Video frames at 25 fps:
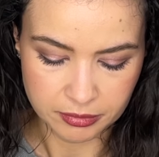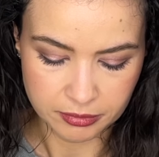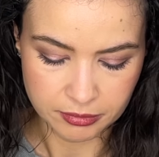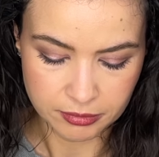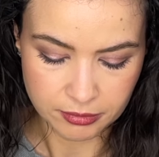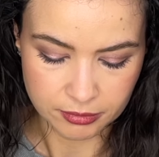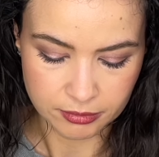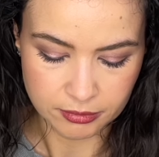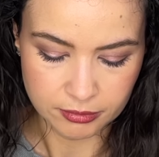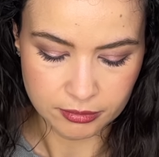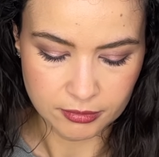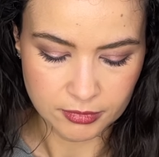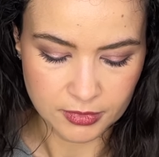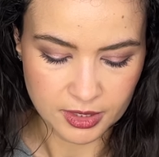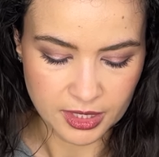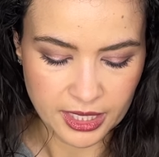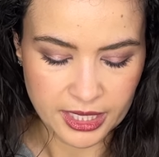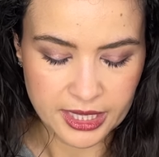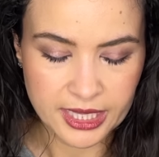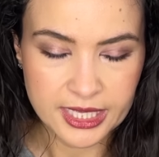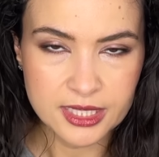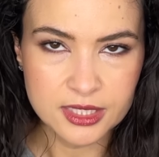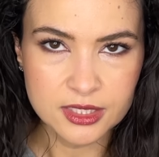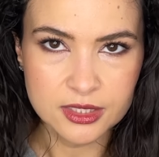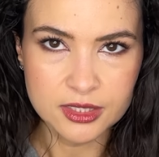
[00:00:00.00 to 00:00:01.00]
I
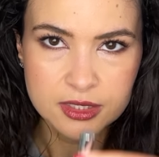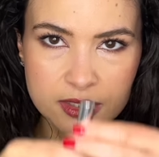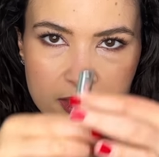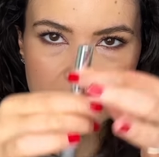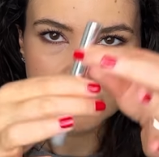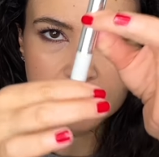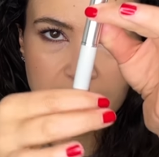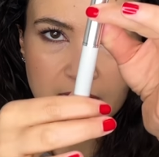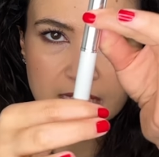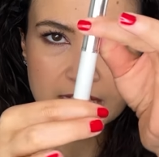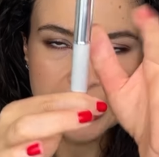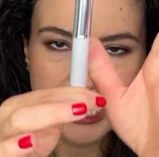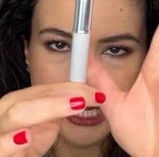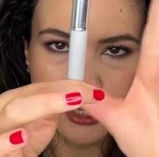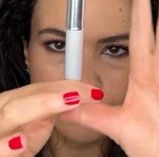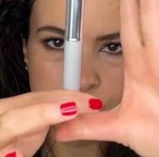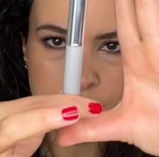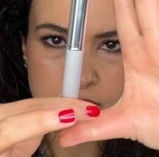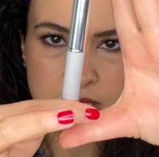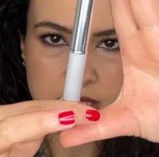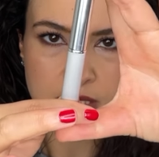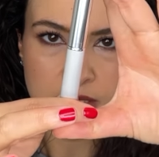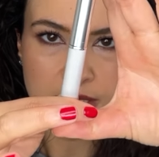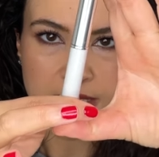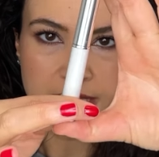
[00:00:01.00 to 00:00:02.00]
like how
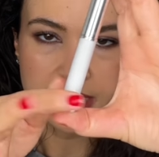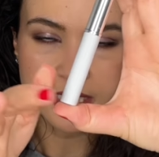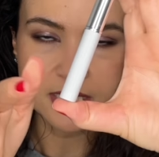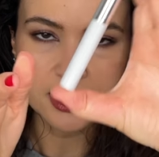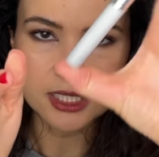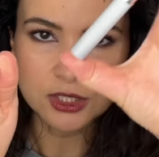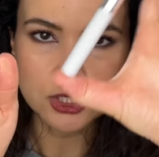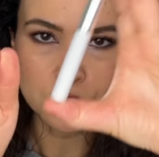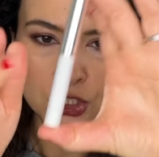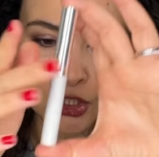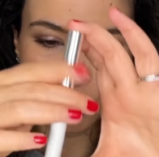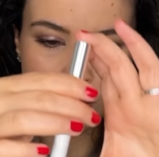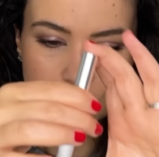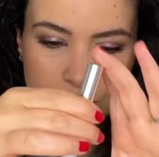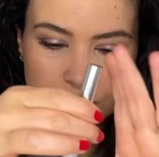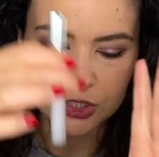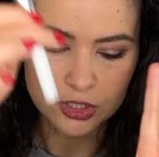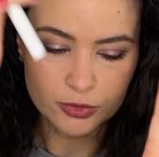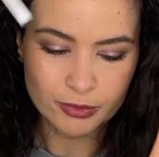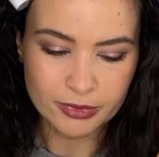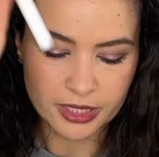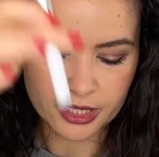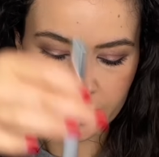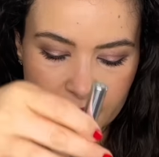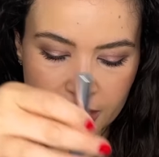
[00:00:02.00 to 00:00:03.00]
sleek it is too. It's
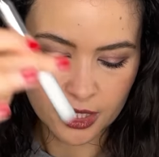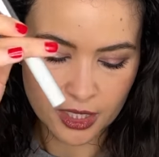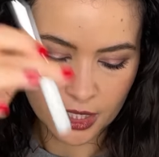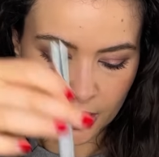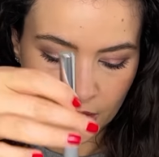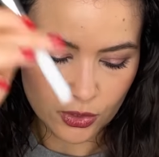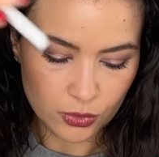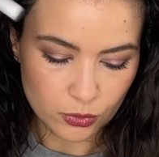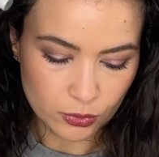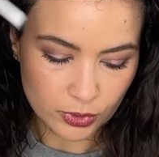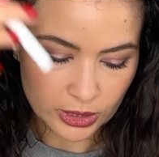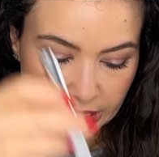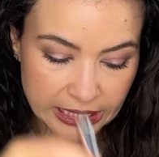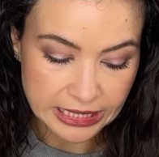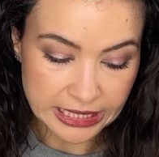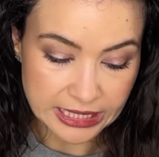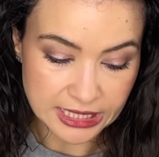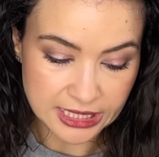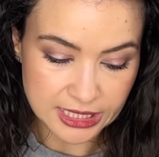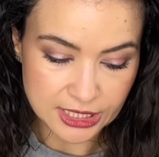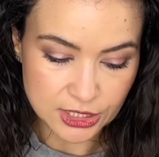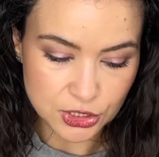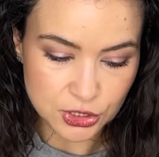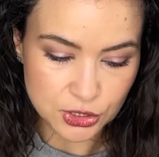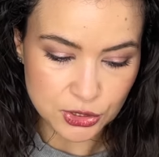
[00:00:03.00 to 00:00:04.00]
gonna be really
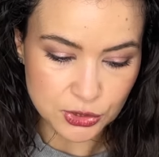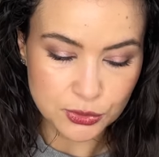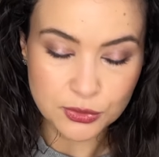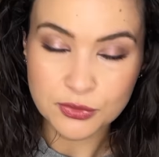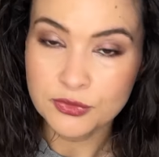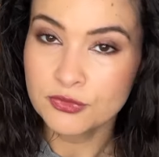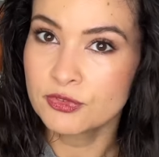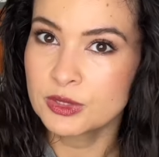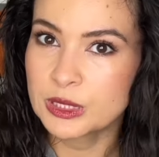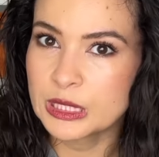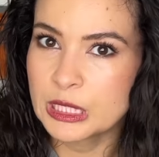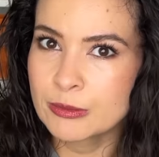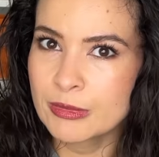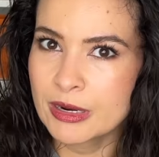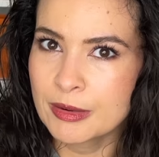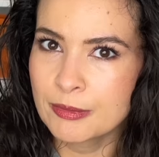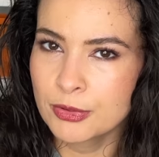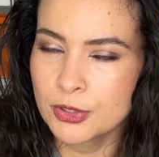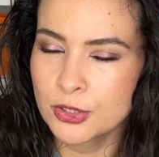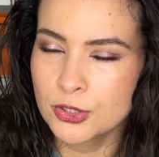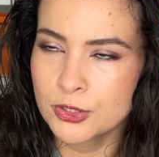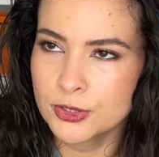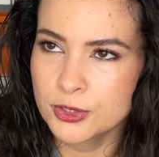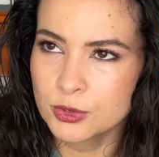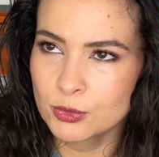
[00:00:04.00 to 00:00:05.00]
easy to fit in my
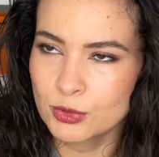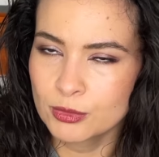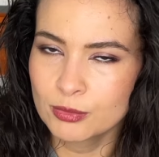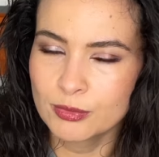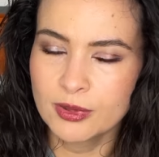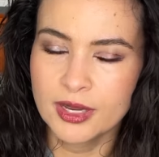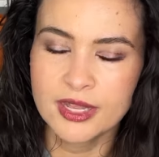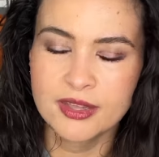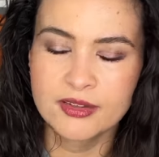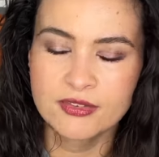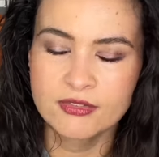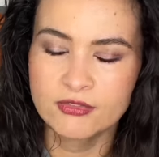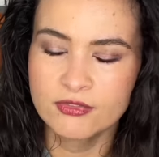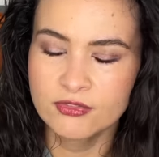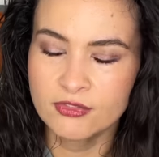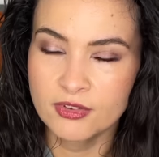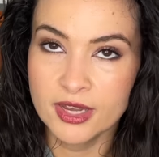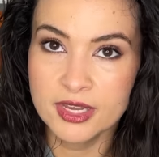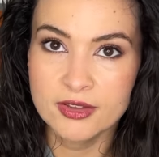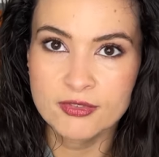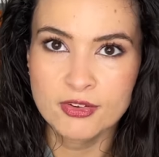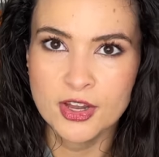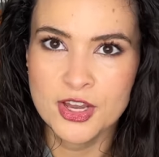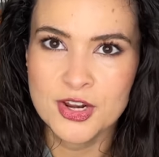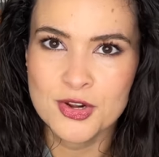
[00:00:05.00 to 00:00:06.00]
purse with my
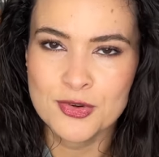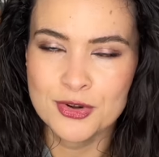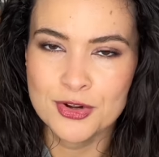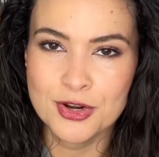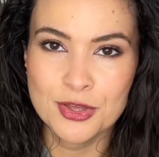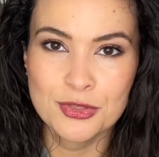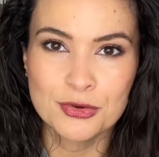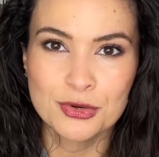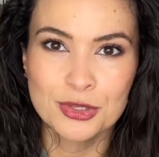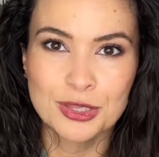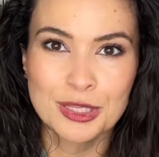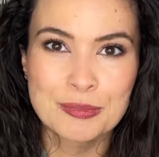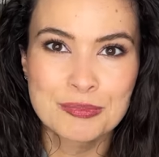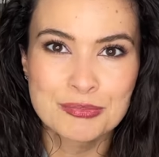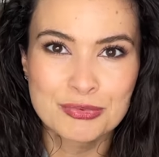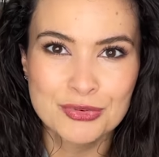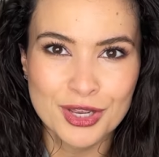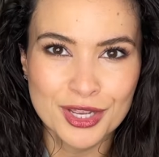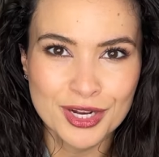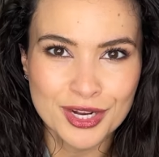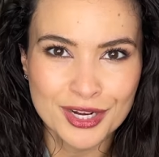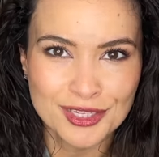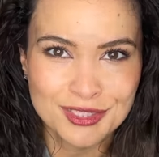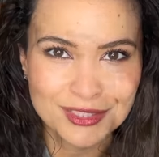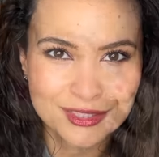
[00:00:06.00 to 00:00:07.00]
500 other lip
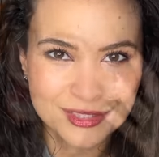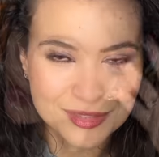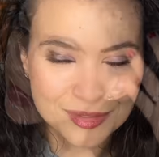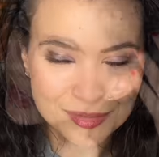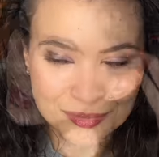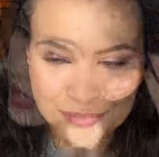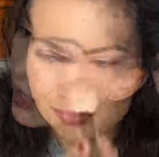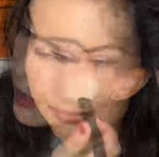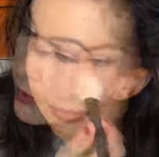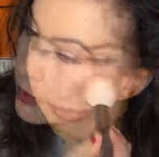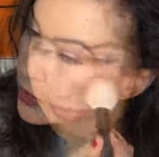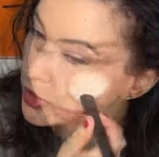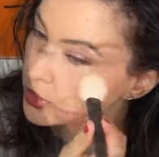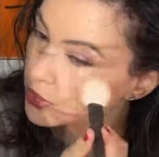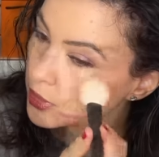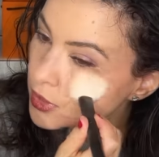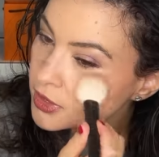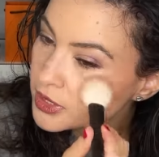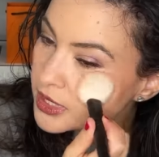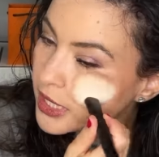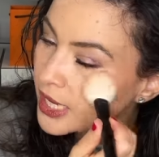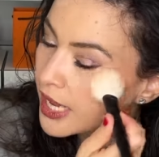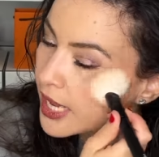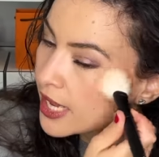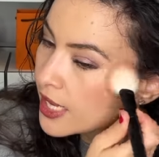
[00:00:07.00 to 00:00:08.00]
products. I'm just going
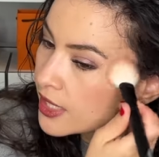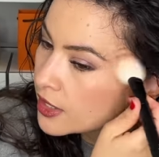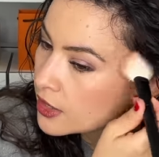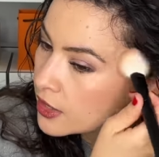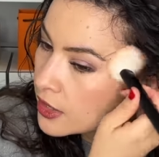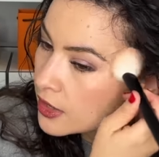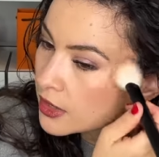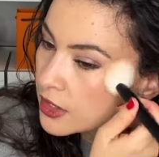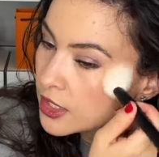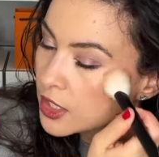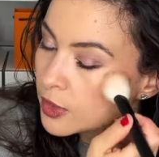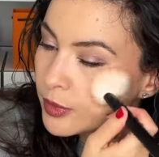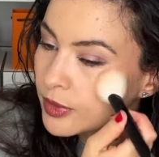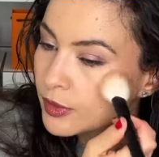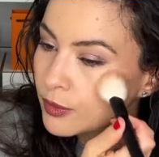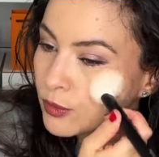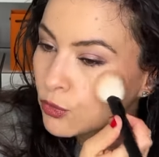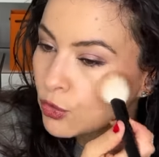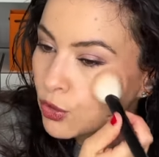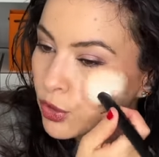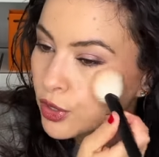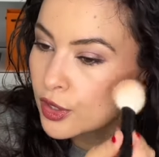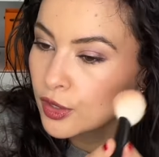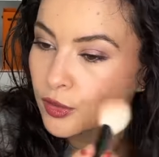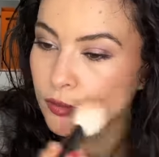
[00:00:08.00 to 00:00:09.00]
to add a little bit
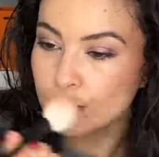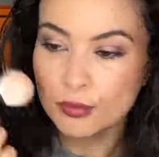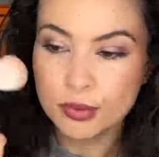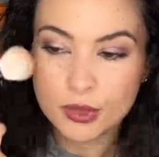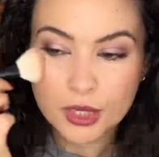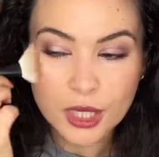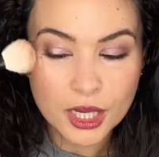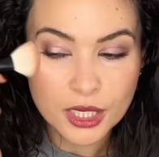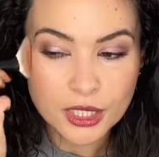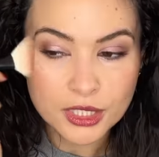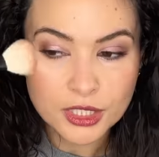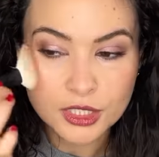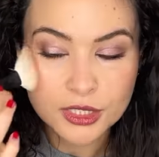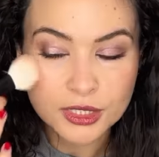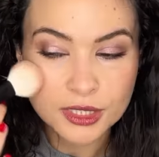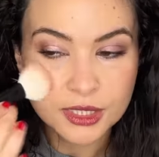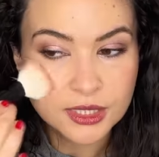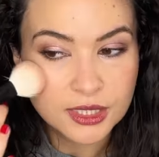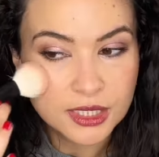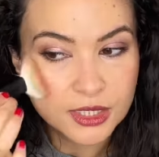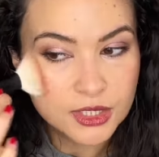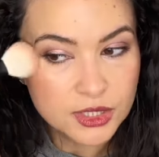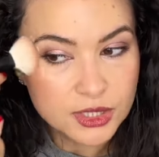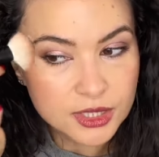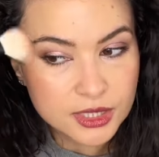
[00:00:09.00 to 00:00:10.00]
more blush
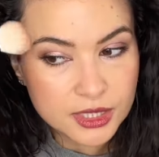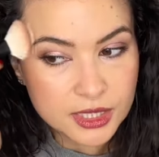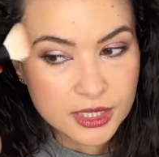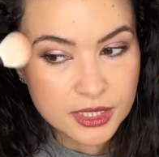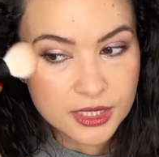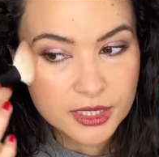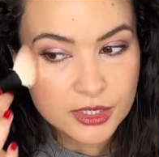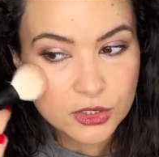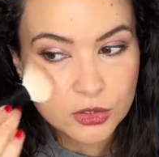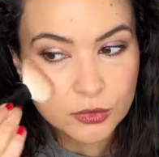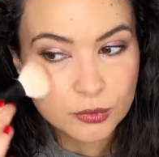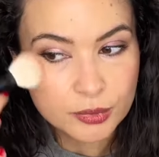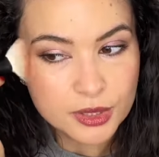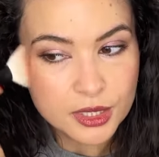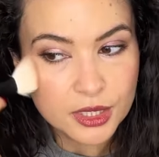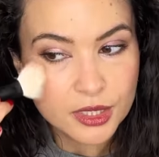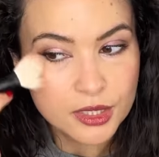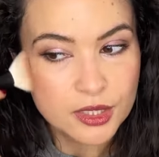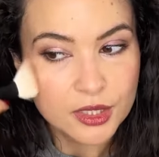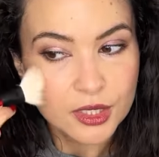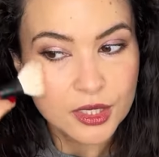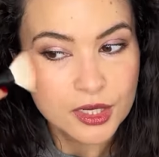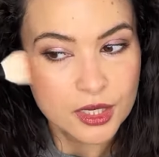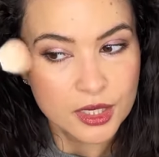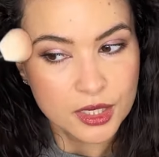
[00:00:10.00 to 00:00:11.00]
because I just think it'll
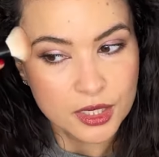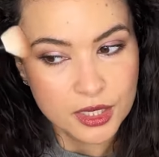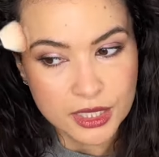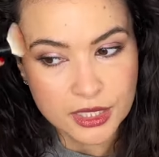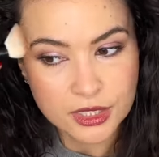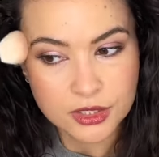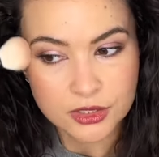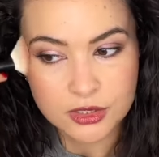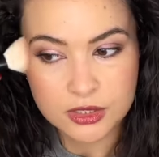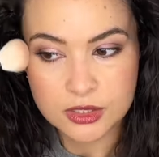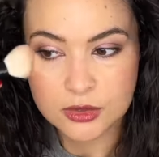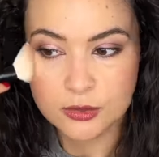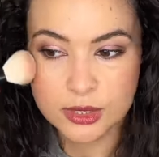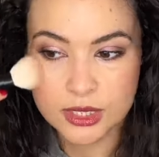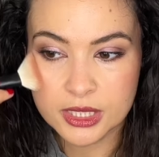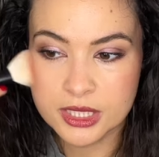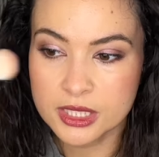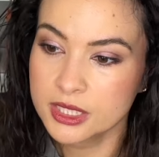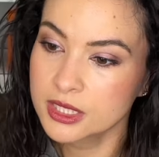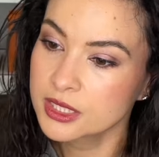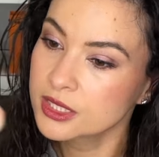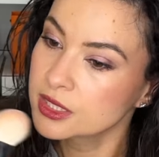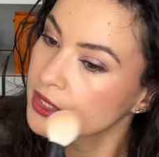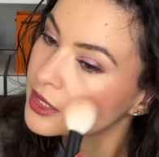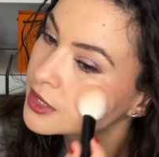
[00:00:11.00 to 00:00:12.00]
be nicer with
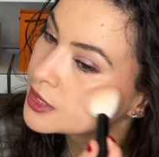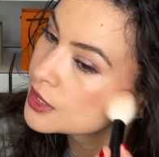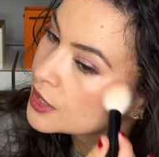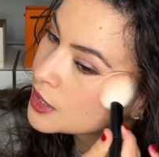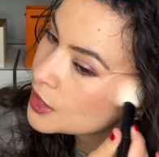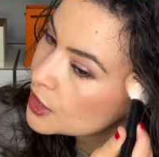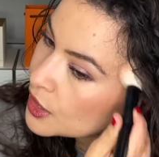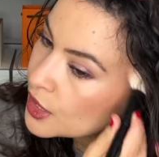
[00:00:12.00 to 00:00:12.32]
this